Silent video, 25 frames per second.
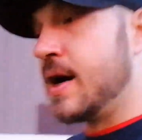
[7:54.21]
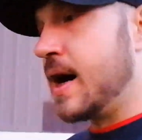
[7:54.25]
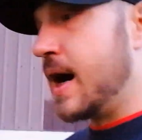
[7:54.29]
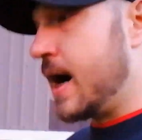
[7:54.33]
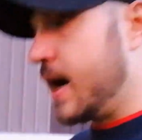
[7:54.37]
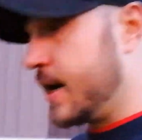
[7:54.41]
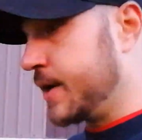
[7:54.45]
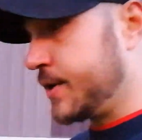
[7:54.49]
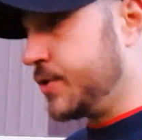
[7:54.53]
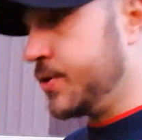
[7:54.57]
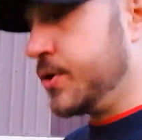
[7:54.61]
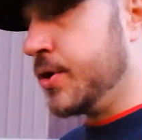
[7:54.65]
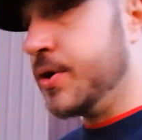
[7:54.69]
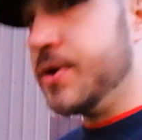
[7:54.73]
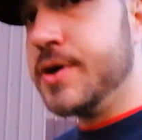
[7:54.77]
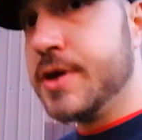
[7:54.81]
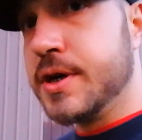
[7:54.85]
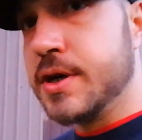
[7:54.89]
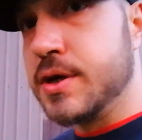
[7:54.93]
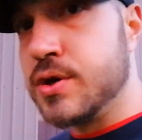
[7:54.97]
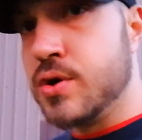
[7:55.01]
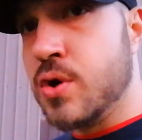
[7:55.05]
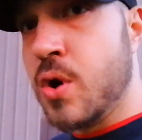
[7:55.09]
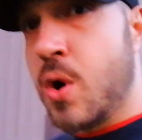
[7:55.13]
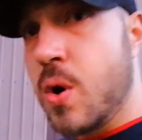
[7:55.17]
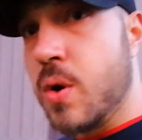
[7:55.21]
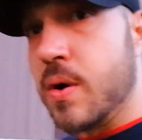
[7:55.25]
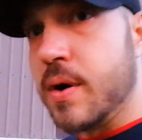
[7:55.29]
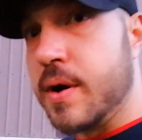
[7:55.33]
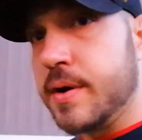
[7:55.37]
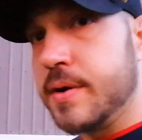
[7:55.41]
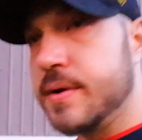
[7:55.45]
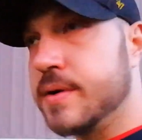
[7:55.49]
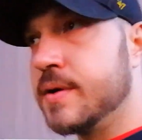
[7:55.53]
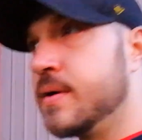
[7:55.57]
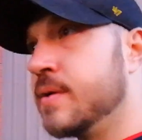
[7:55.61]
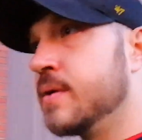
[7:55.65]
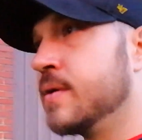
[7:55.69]
I couldn't ignore it.
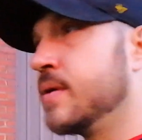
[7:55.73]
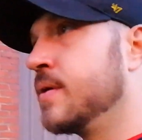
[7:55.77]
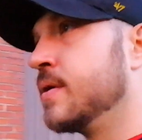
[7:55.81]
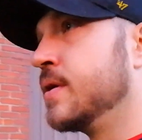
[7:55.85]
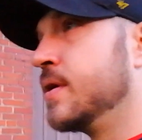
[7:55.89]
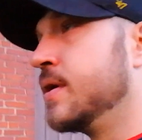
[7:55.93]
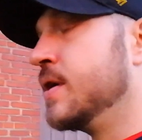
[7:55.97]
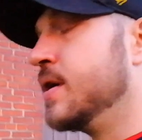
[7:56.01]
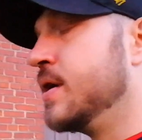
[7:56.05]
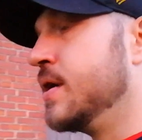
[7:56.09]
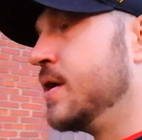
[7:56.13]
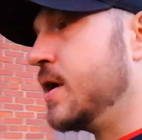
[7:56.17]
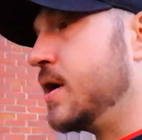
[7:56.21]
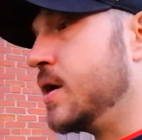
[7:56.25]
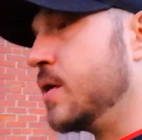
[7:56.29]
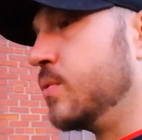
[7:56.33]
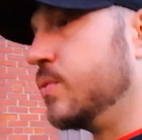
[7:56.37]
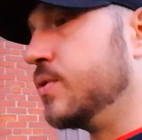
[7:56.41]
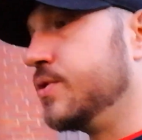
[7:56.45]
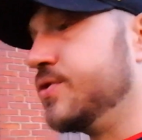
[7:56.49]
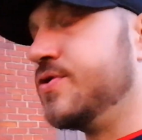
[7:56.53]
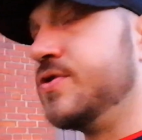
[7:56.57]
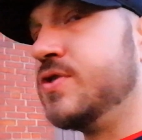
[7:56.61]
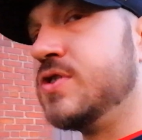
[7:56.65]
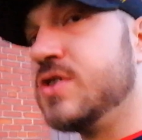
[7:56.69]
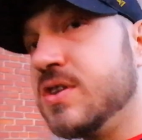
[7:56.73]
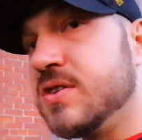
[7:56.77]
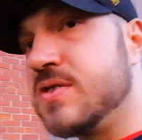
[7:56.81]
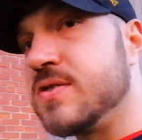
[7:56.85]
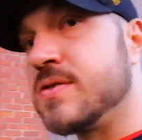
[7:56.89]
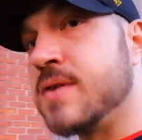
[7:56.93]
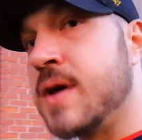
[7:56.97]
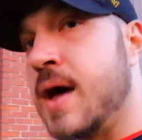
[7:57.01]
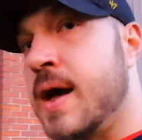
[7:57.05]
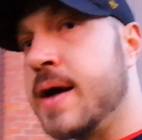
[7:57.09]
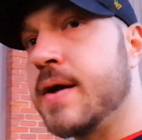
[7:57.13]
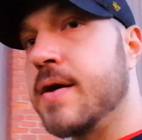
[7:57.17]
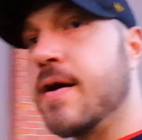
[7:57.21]
It was just
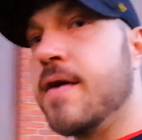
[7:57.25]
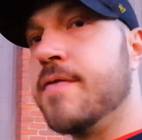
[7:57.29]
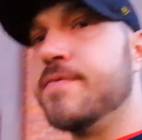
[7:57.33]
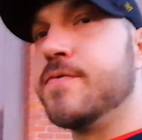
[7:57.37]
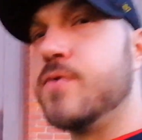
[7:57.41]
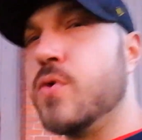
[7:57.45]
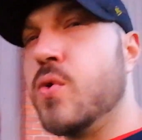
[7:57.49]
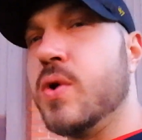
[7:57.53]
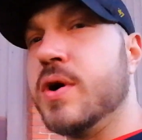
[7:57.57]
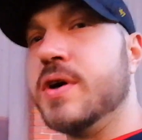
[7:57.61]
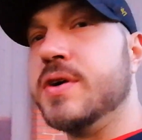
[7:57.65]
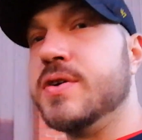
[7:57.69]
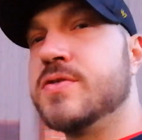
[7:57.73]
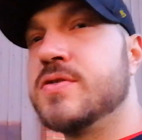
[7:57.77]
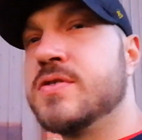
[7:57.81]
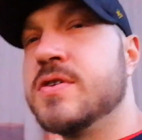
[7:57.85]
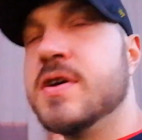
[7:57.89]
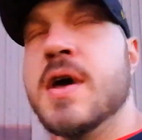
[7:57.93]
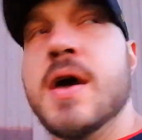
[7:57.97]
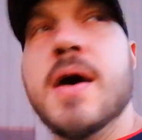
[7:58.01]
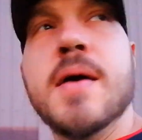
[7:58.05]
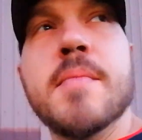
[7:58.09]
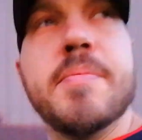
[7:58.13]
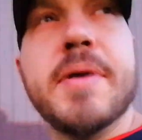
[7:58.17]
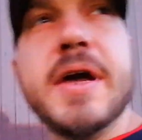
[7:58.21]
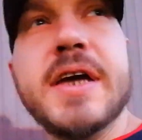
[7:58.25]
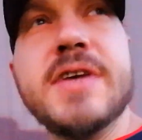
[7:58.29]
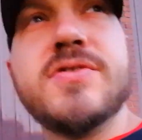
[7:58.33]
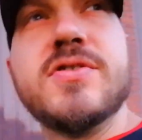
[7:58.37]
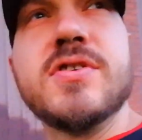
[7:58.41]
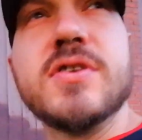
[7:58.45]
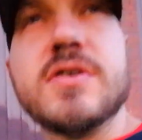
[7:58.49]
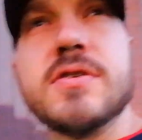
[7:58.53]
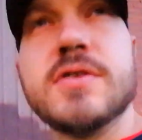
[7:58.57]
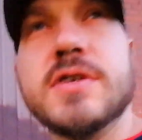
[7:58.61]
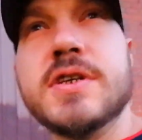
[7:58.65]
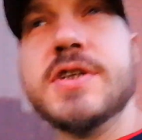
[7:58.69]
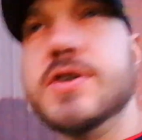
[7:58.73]
like a voice.
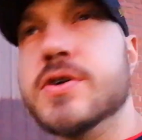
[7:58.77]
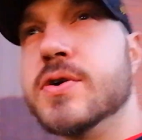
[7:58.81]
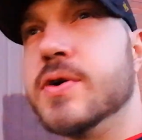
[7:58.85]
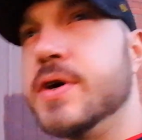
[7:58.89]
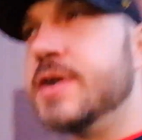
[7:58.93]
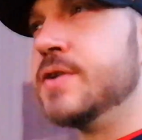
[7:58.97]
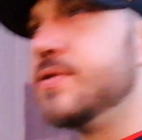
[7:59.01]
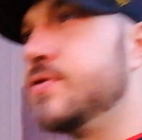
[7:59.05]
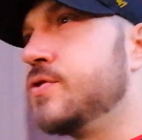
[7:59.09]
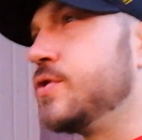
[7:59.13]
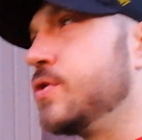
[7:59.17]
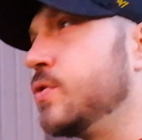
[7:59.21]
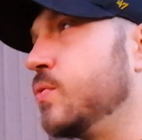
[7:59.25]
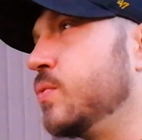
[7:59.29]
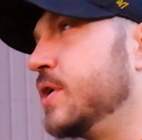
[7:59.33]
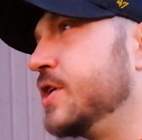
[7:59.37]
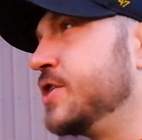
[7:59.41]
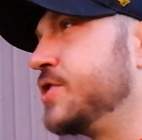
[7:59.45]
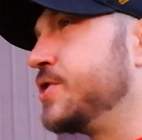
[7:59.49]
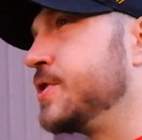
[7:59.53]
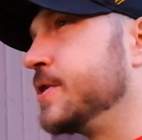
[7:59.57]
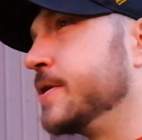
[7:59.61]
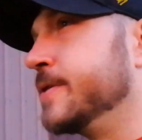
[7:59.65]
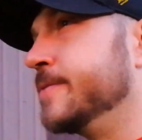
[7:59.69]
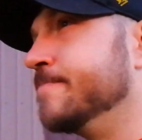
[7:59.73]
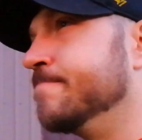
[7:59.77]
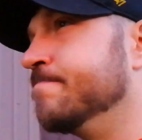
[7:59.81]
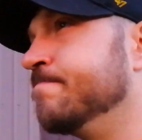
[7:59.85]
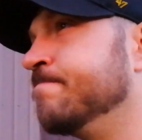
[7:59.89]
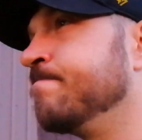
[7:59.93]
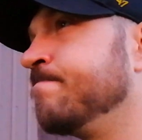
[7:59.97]
Basically, your intuition,